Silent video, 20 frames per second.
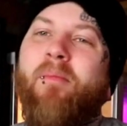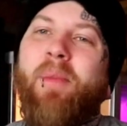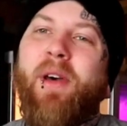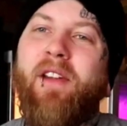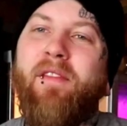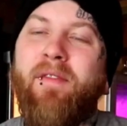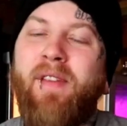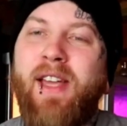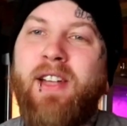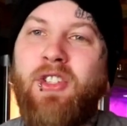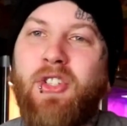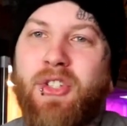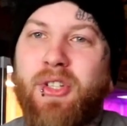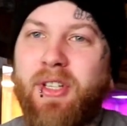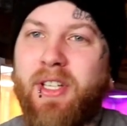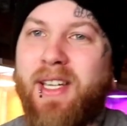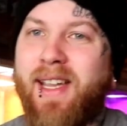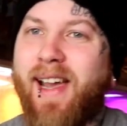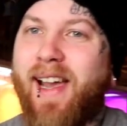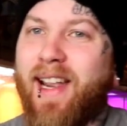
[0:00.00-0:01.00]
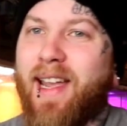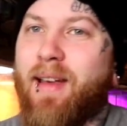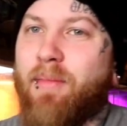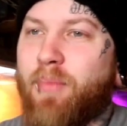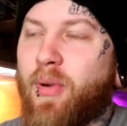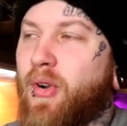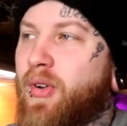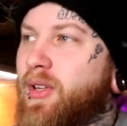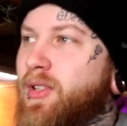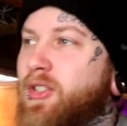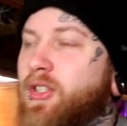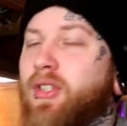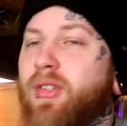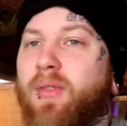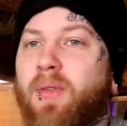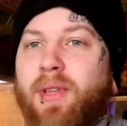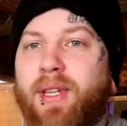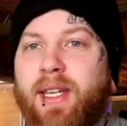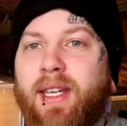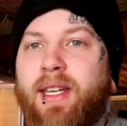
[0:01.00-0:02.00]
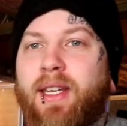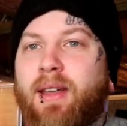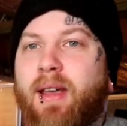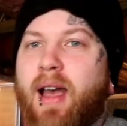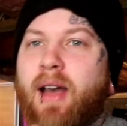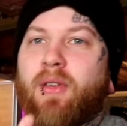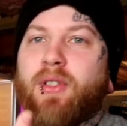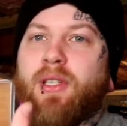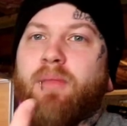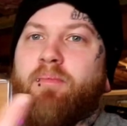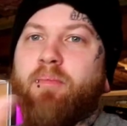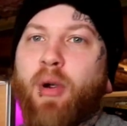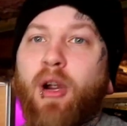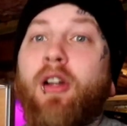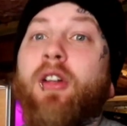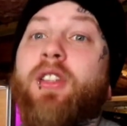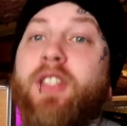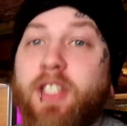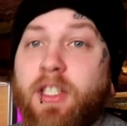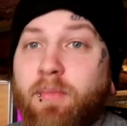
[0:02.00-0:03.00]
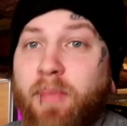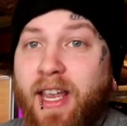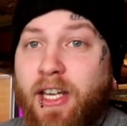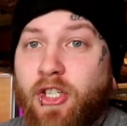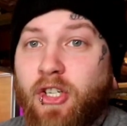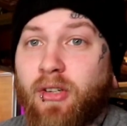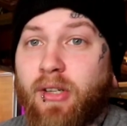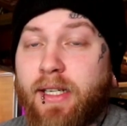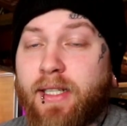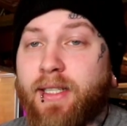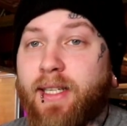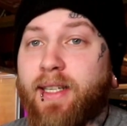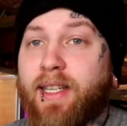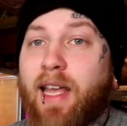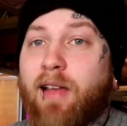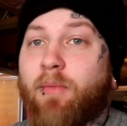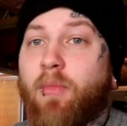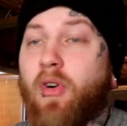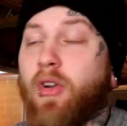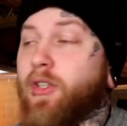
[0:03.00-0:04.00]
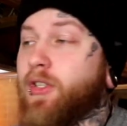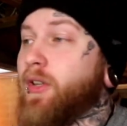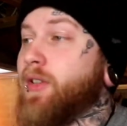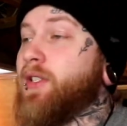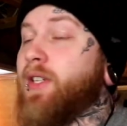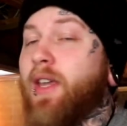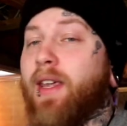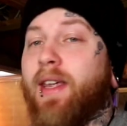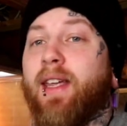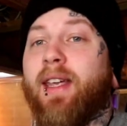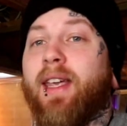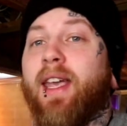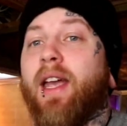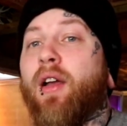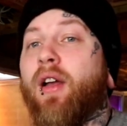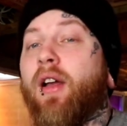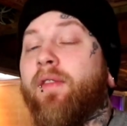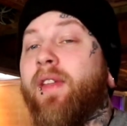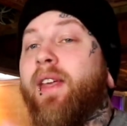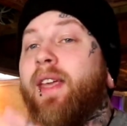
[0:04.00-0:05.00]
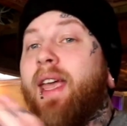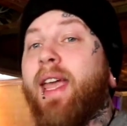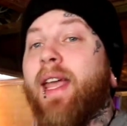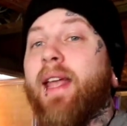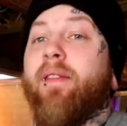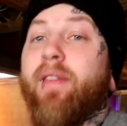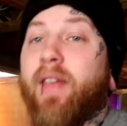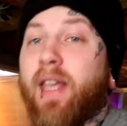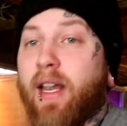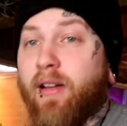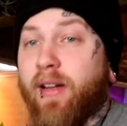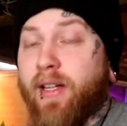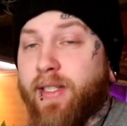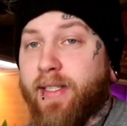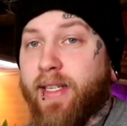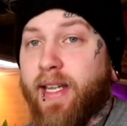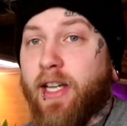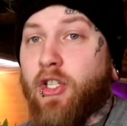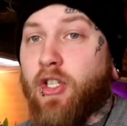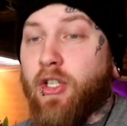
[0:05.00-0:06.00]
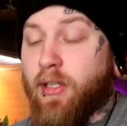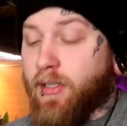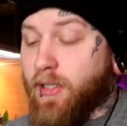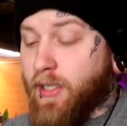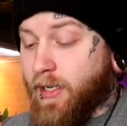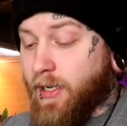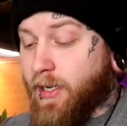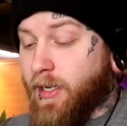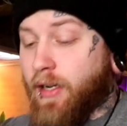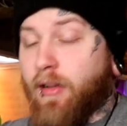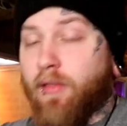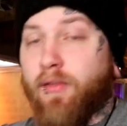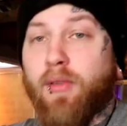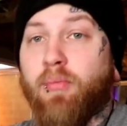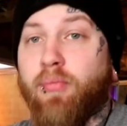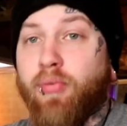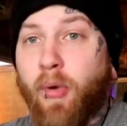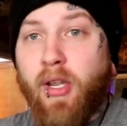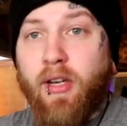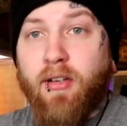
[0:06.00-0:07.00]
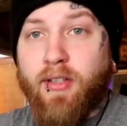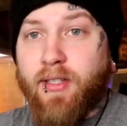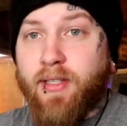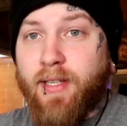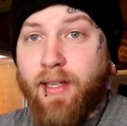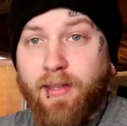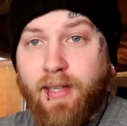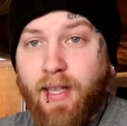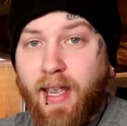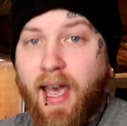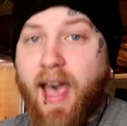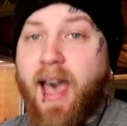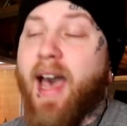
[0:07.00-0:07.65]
But eventually I got put into the, I was a bird specialist at that point. So I was taking care of the aviary section, taking care of the breeders that they